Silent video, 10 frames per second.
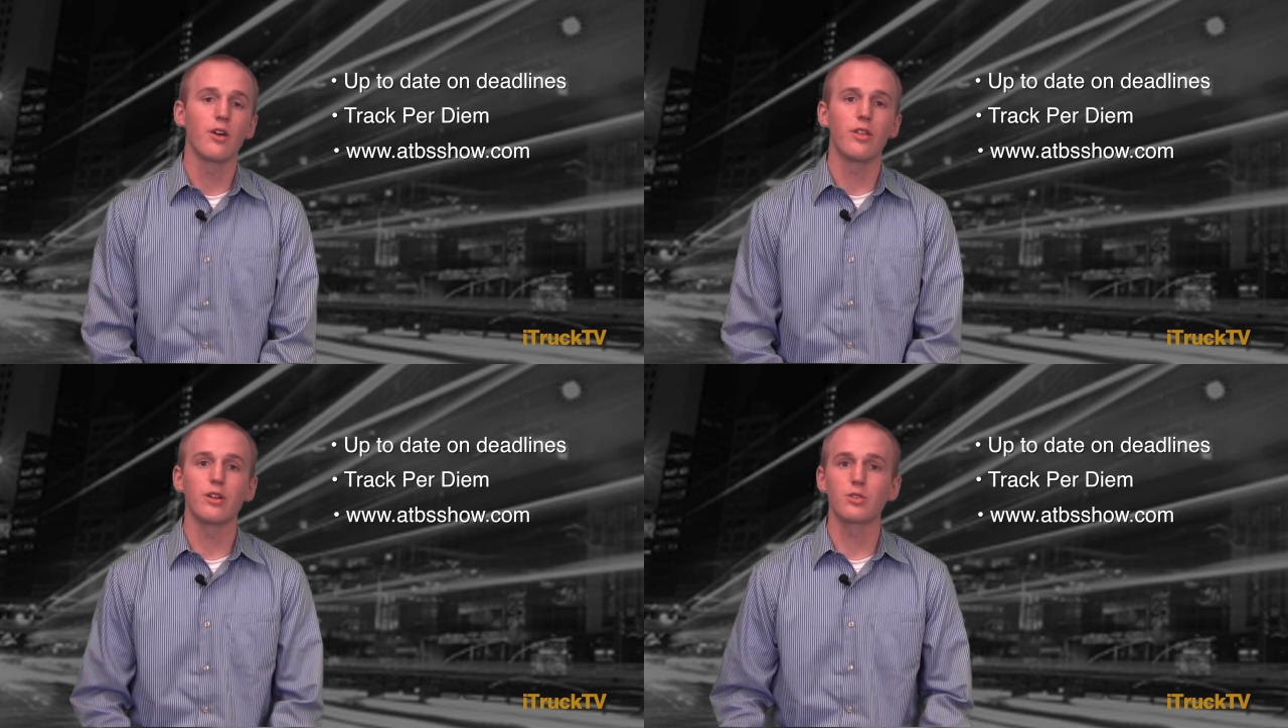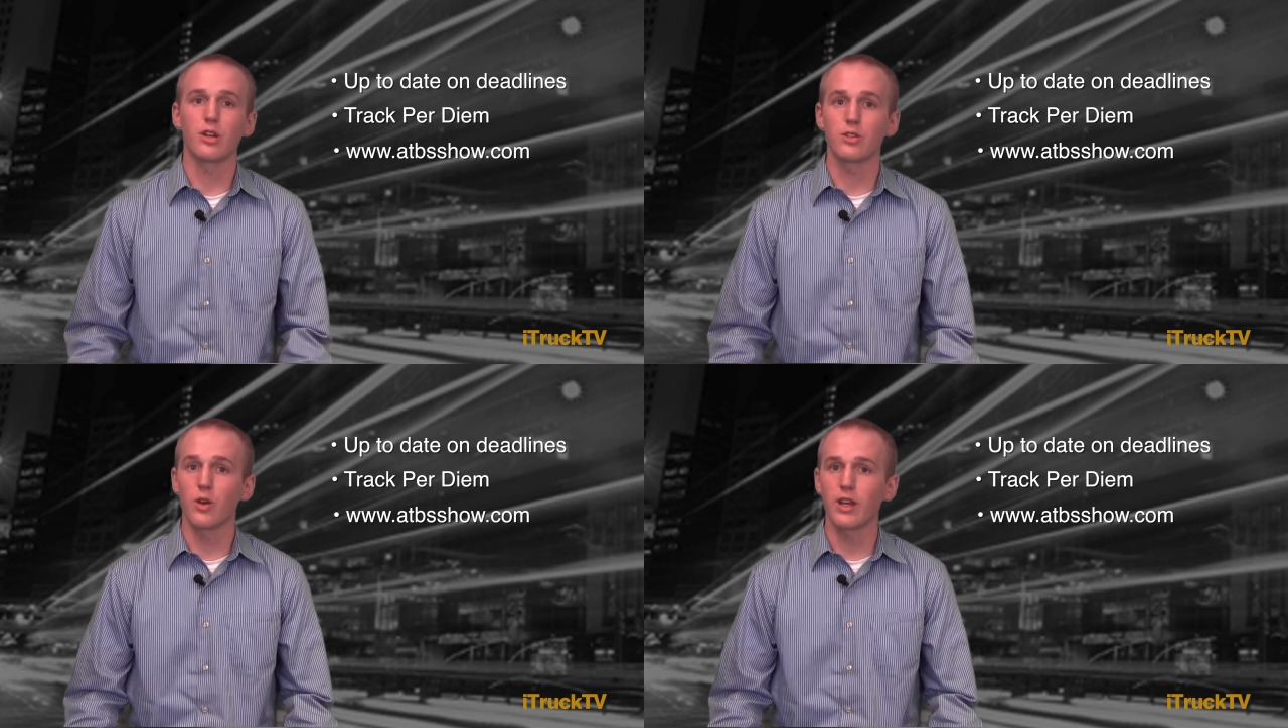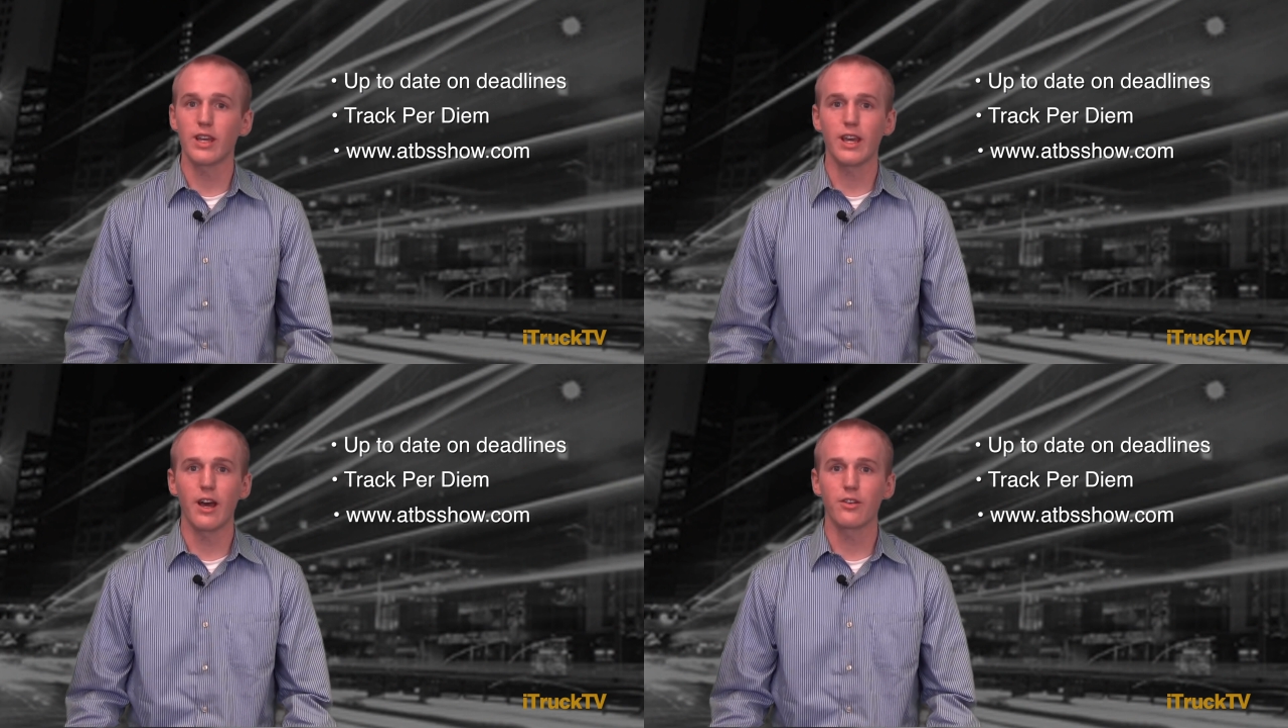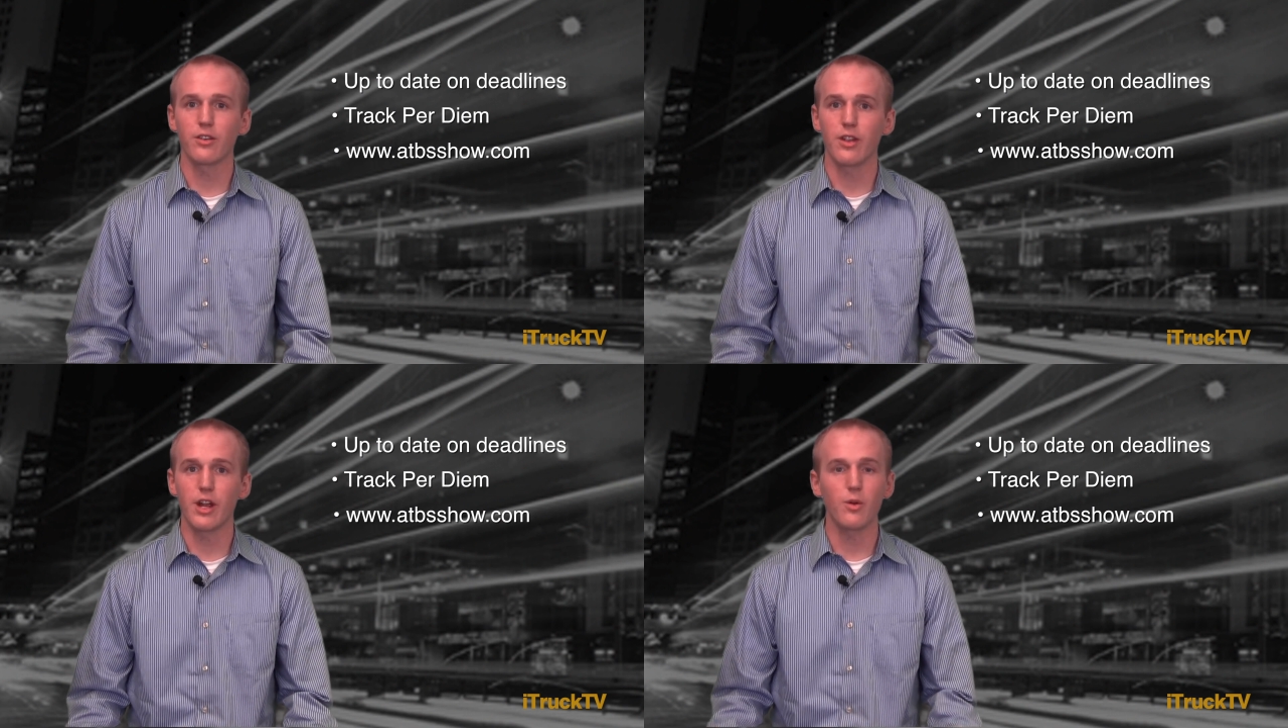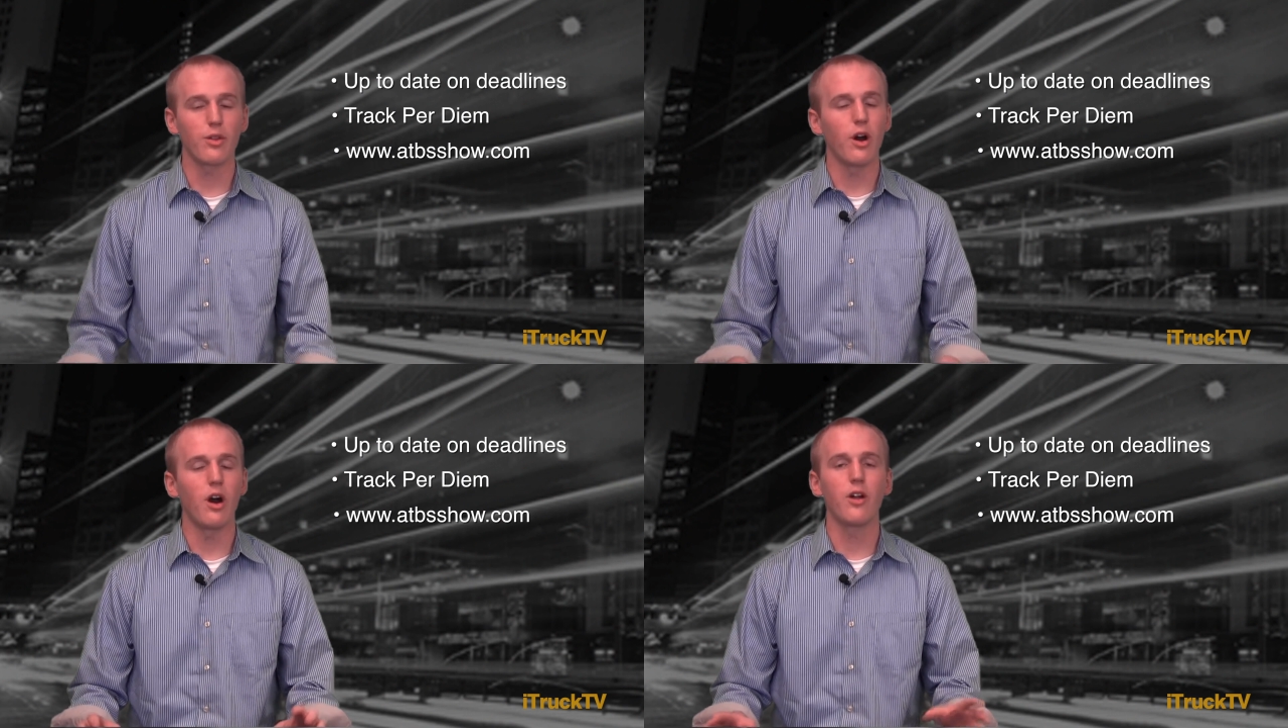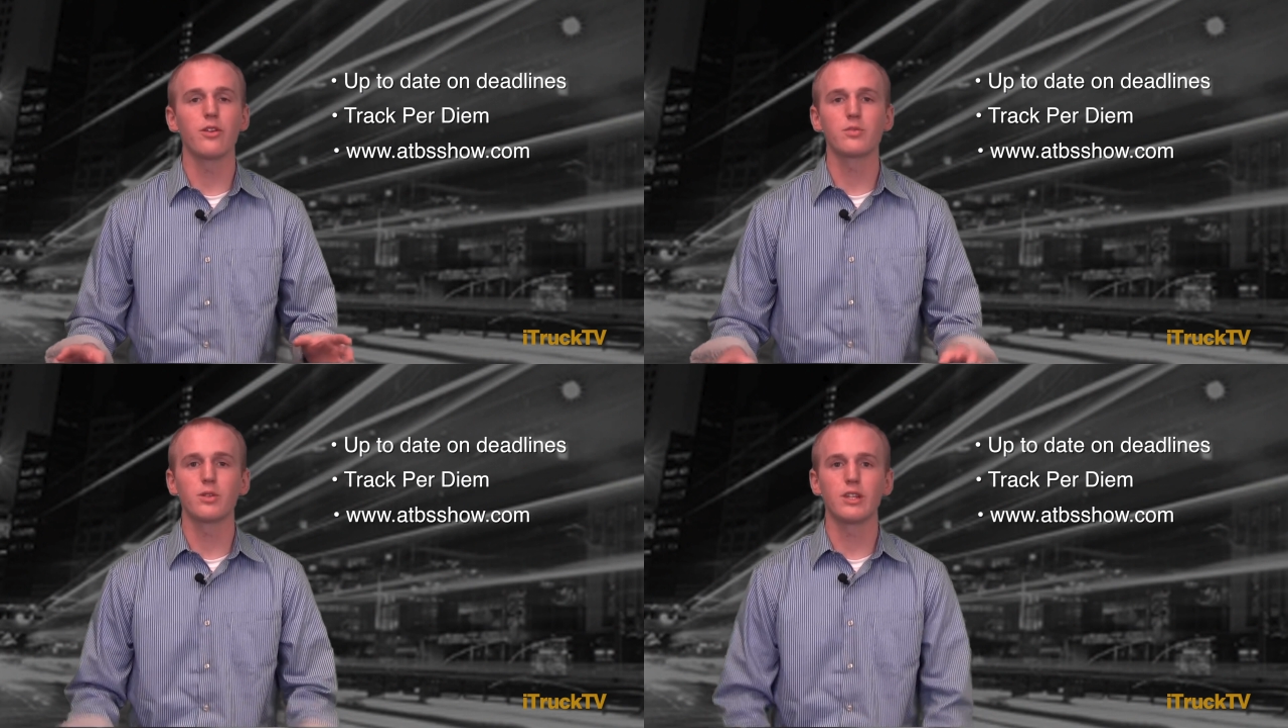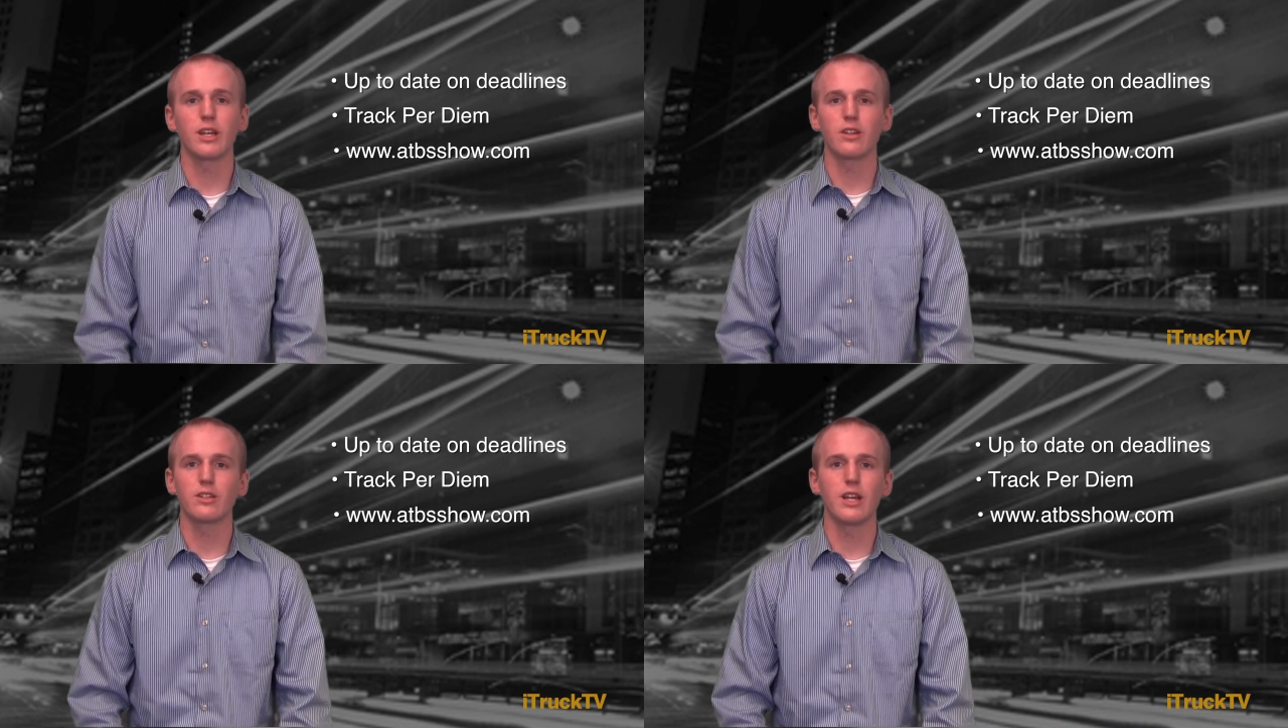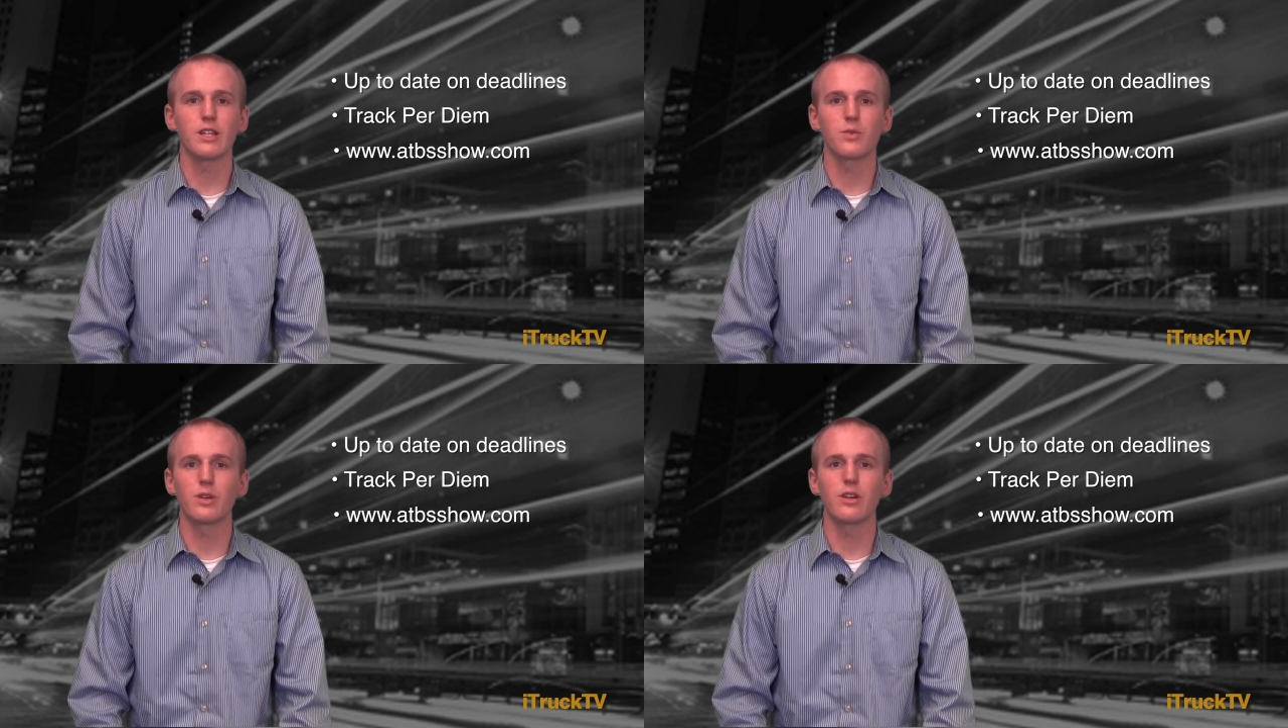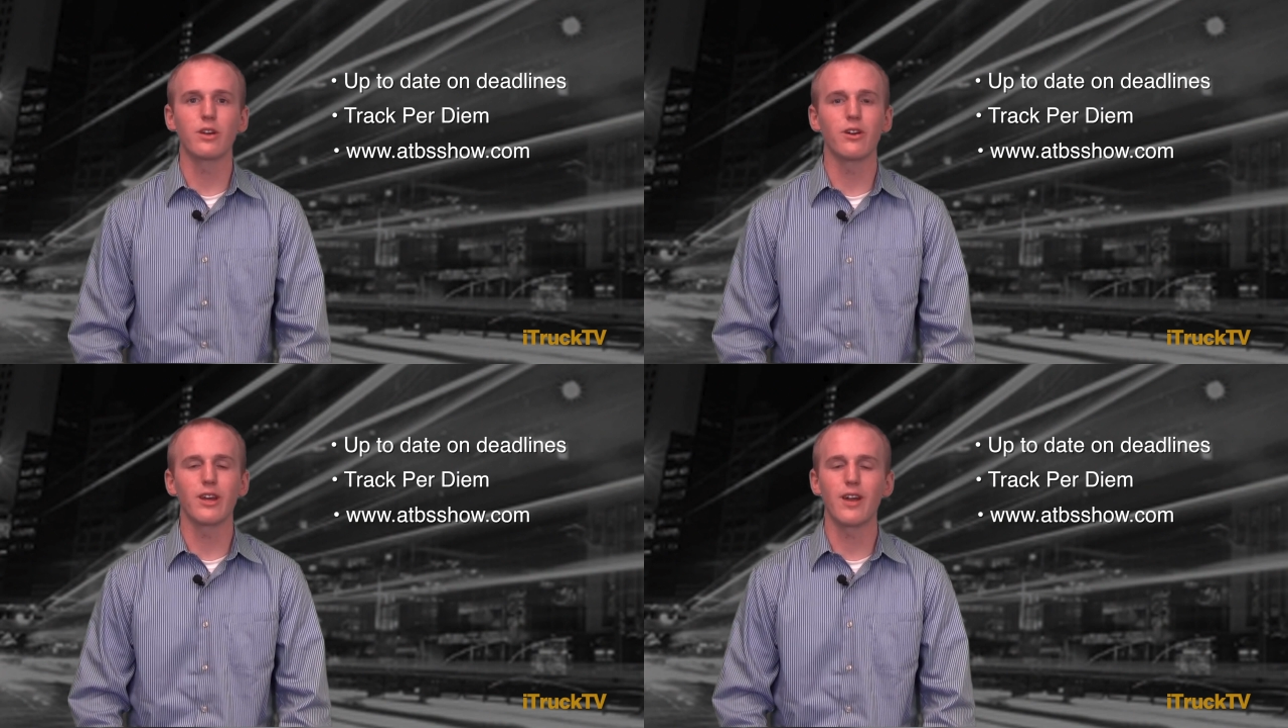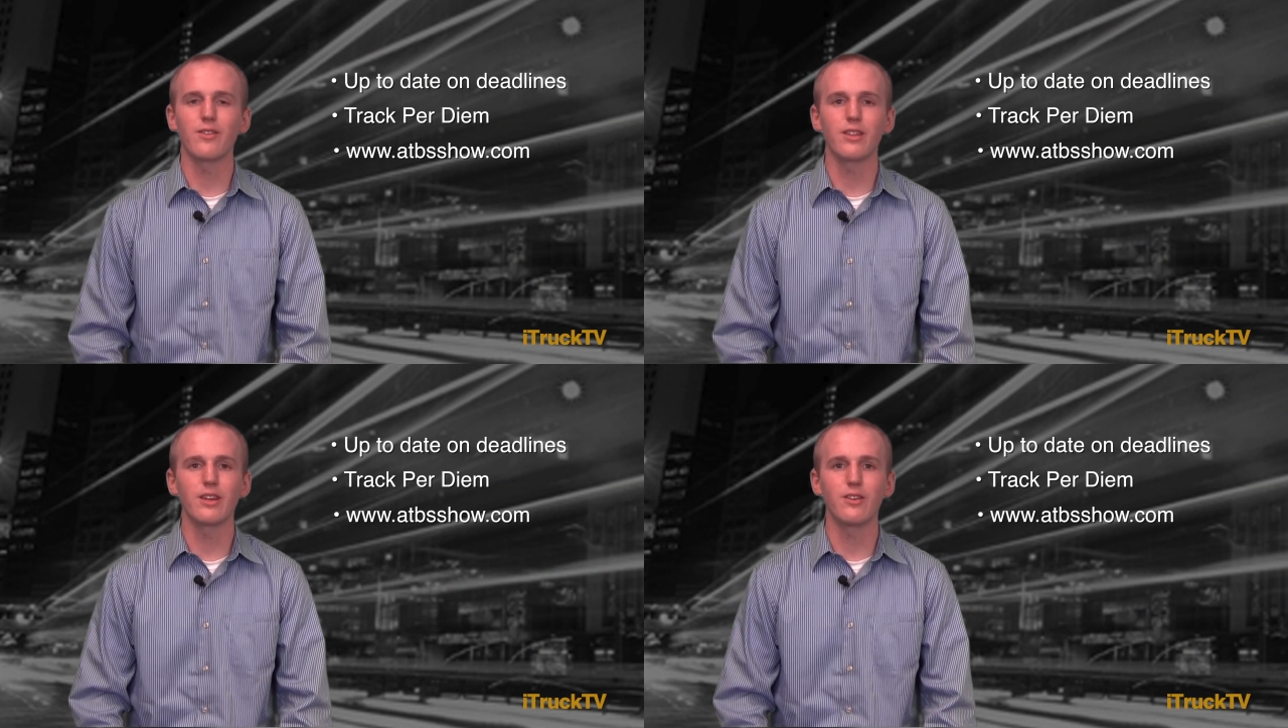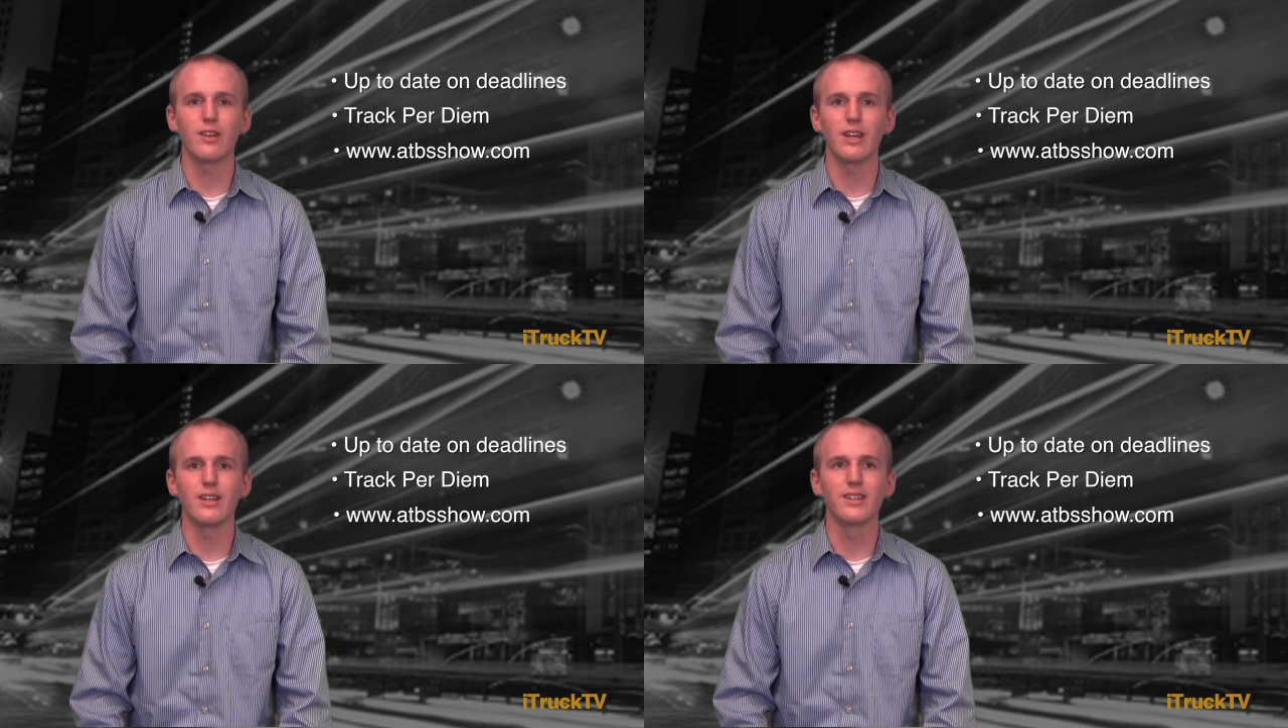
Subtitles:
There's a trucking calendar there with all those particular dates where you can go get everything you need.